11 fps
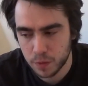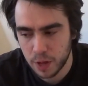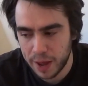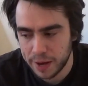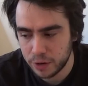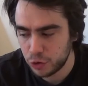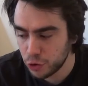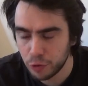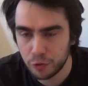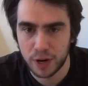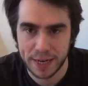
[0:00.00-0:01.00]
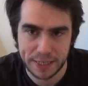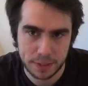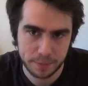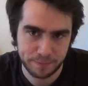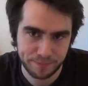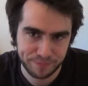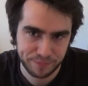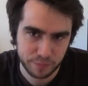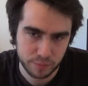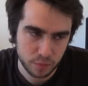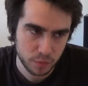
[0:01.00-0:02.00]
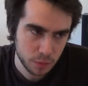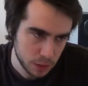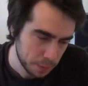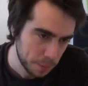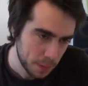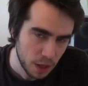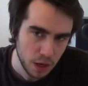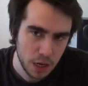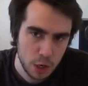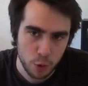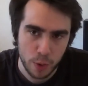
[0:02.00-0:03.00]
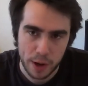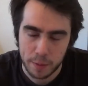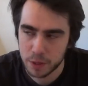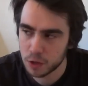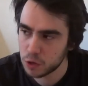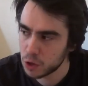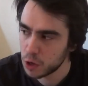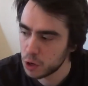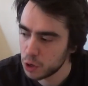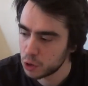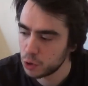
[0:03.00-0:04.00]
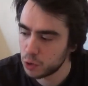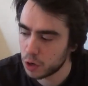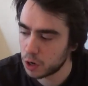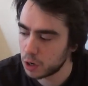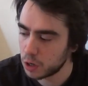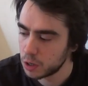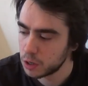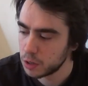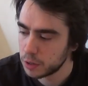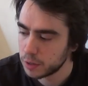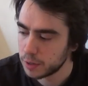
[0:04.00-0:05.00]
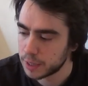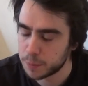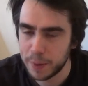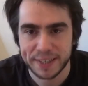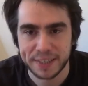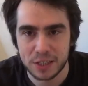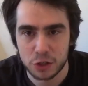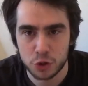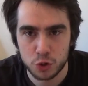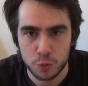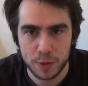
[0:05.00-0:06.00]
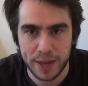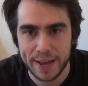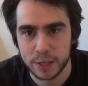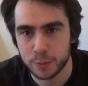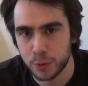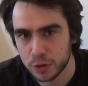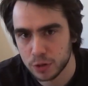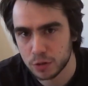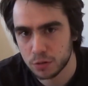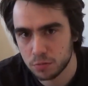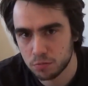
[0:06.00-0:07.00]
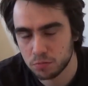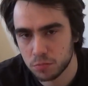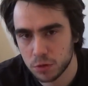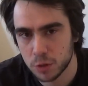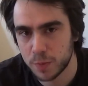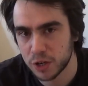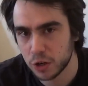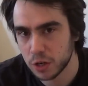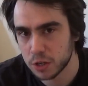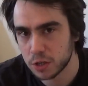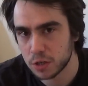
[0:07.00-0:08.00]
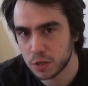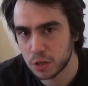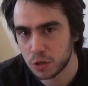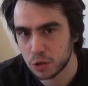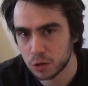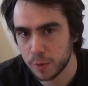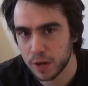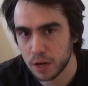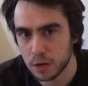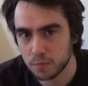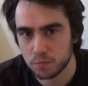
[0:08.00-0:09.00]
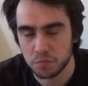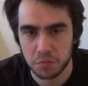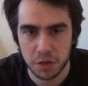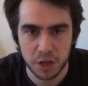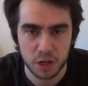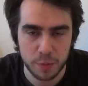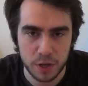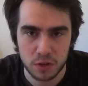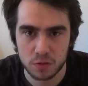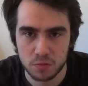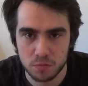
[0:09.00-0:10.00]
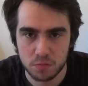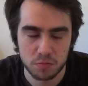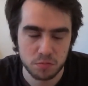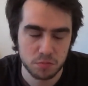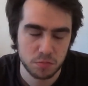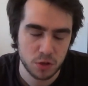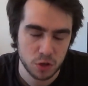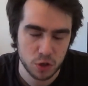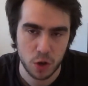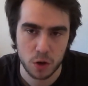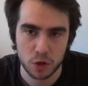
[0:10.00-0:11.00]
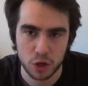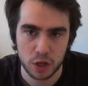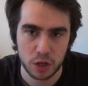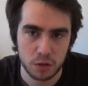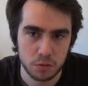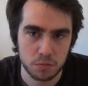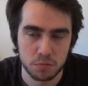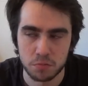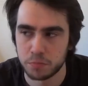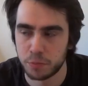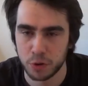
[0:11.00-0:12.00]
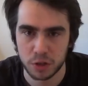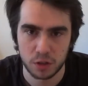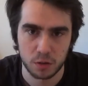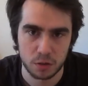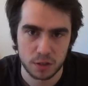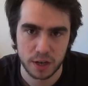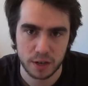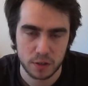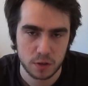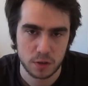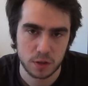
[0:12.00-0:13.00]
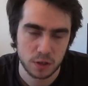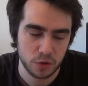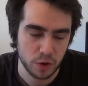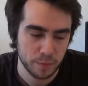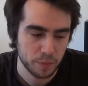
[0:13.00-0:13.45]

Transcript: you're right in a way, because you are expected to be experts, specialists in your domain, economics, sociology, political science, etc.